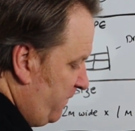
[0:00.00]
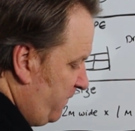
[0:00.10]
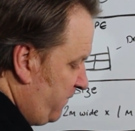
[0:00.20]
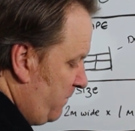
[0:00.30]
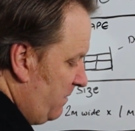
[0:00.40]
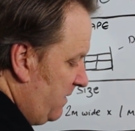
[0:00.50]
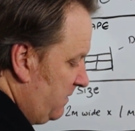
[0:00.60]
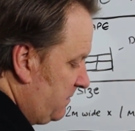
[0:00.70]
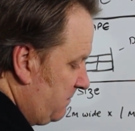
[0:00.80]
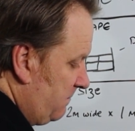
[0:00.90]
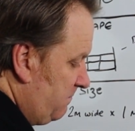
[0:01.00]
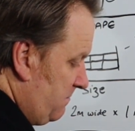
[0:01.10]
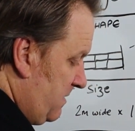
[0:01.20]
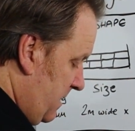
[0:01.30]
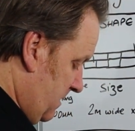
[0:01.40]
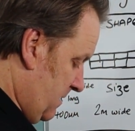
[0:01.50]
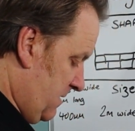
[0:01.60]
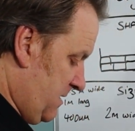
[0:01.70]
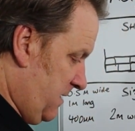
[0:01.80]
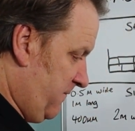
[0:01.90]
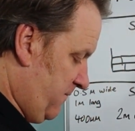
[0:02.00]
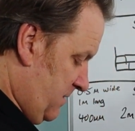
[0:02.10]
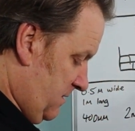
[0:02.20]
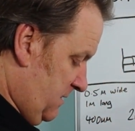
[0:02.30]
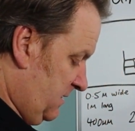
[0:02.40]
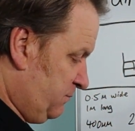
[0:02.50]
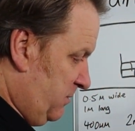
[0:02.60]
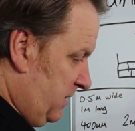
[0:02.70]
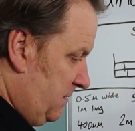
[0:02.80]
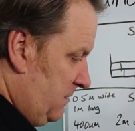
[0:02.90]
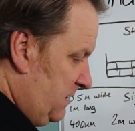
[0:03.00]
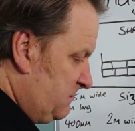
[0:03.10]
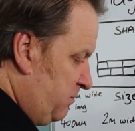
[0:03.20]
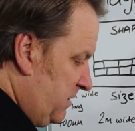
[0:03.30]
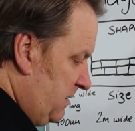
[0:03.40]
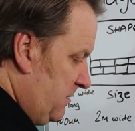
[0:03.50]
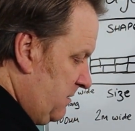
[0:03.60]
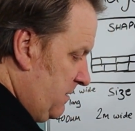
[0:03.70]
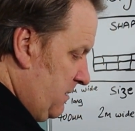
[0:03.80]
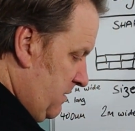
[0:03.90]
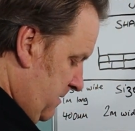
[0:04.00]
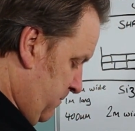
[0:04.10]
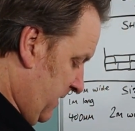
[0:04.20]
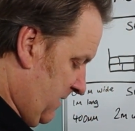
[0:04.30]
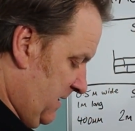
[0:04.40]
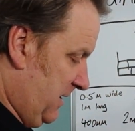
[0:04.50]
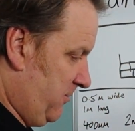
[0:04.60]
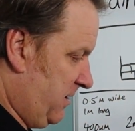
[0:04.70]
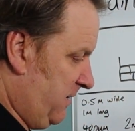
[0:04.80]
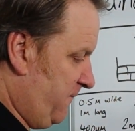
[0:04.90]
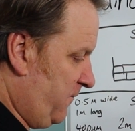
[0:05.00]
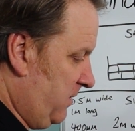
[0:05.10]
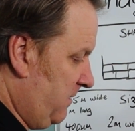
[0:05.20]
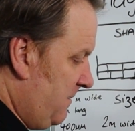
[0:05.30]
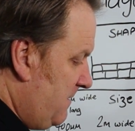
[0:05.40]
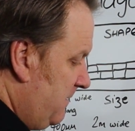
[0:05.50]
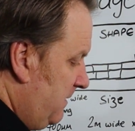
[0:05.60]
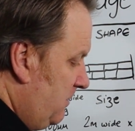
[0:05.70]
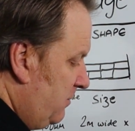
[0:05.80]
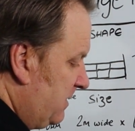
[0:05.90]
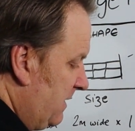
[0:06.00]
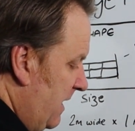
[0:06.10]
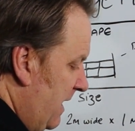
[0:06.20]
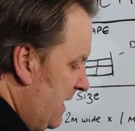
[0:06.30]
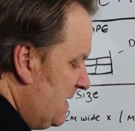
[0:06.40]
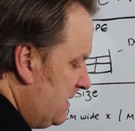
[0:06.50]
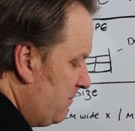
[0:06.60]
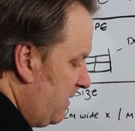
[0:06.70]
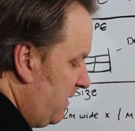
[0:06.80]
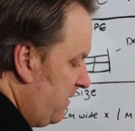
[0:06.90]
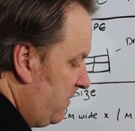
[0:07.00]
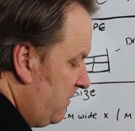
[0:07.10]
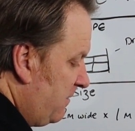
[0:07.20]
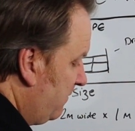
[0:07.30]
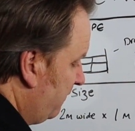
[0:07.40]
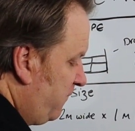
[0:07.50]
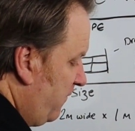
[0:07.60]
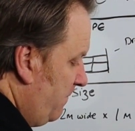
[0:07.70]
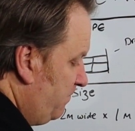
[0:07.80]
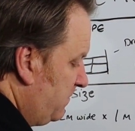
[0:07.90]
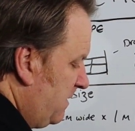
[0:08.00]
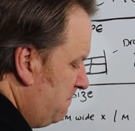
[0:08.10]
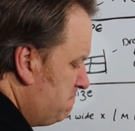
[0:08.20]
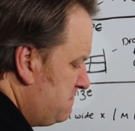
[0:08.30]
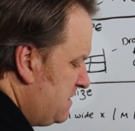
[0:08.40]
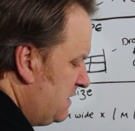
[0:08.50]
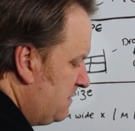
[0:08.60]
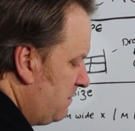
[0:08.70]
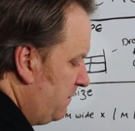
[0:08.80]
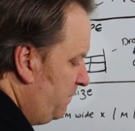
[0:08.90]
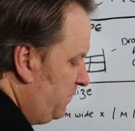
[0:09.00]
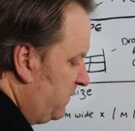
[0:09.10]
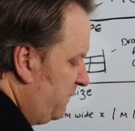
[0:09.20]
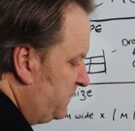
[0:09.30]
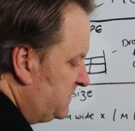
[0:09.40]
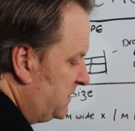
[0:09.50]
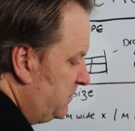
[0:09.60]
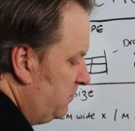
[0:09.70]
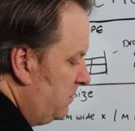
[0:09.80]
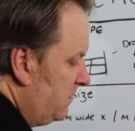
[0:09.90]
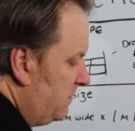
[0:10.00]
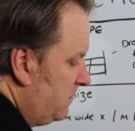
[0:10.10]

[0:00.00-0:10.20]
From like, man alive. Well, let's put it, let's put it a bit clearer here for you. You're looking at anywhere from minimum of two